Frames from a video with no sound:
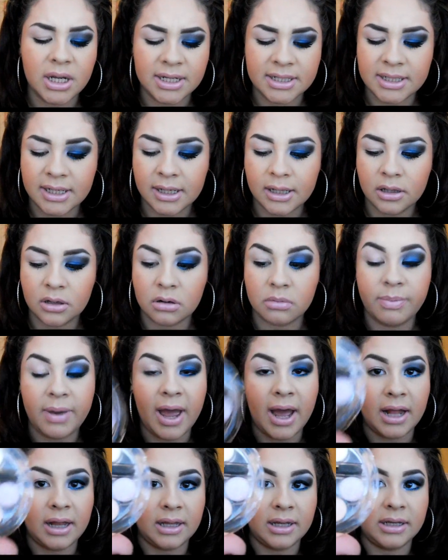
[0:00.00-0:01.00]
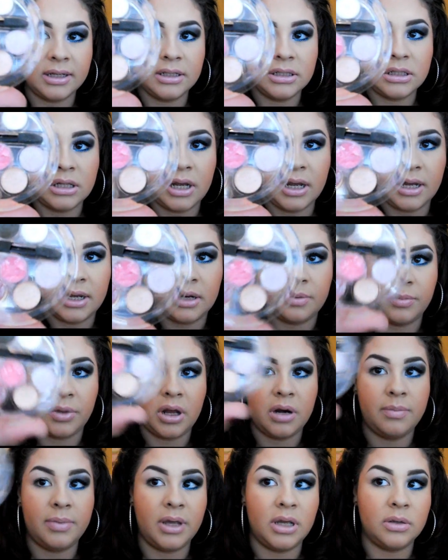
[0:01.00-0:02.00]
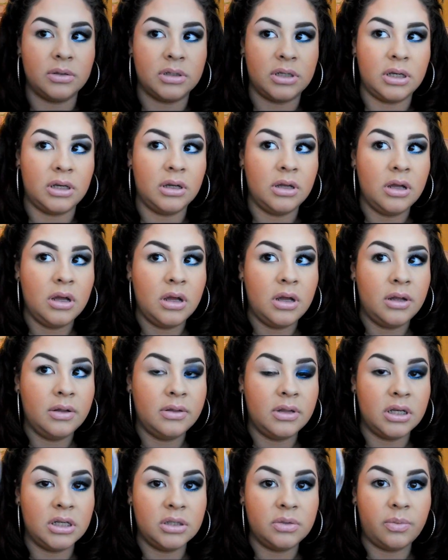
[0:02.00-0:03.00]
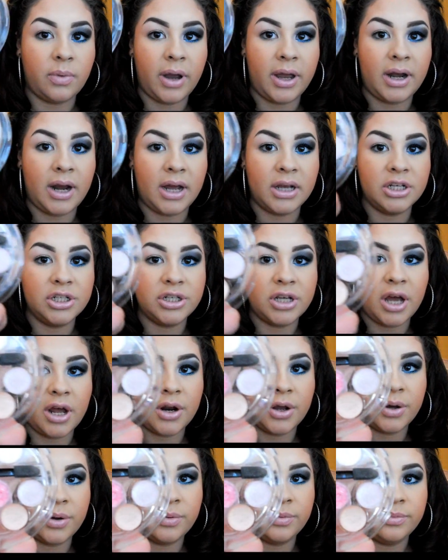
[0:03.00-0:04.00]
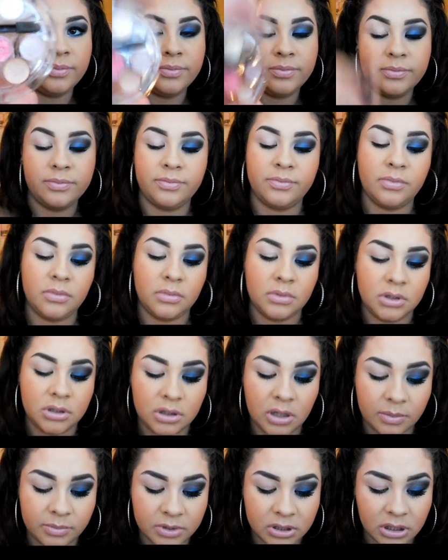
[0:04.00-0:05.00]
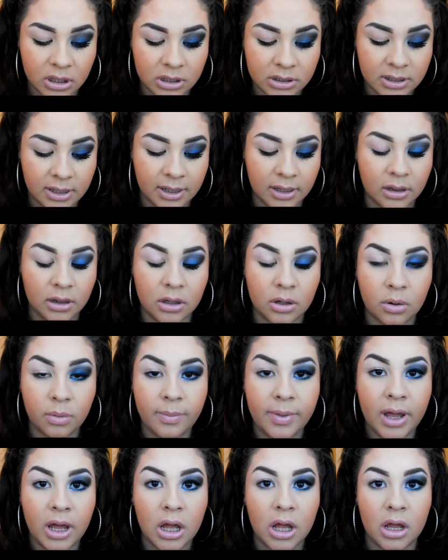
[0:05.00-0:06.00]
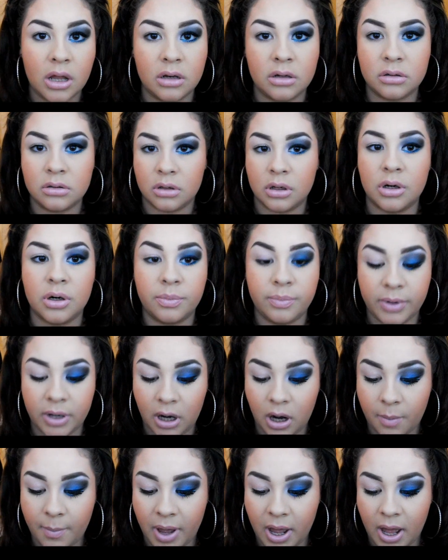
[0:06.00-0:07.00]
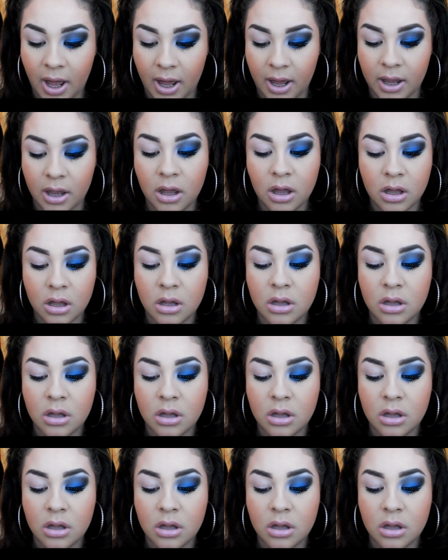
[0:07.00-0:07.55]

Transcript: It's like a little palette, and I'm going to be using this white eyeshadow. So I'm just going to take a little bit and, put it on my eye.